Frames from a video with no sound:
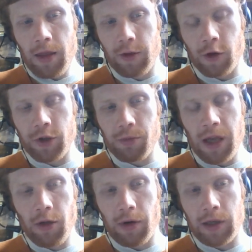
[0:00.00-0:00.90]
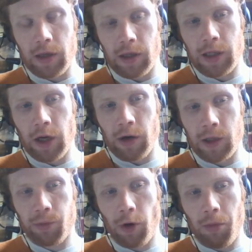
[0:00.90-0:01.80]
that doesn't mean there isn't a
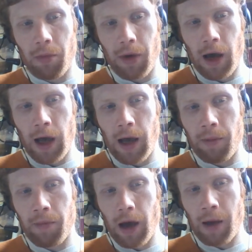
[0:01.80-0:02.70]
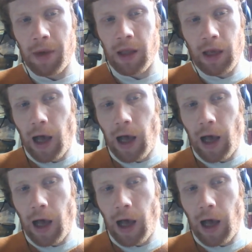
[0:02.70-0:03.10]
serious problem. Um, I mean, the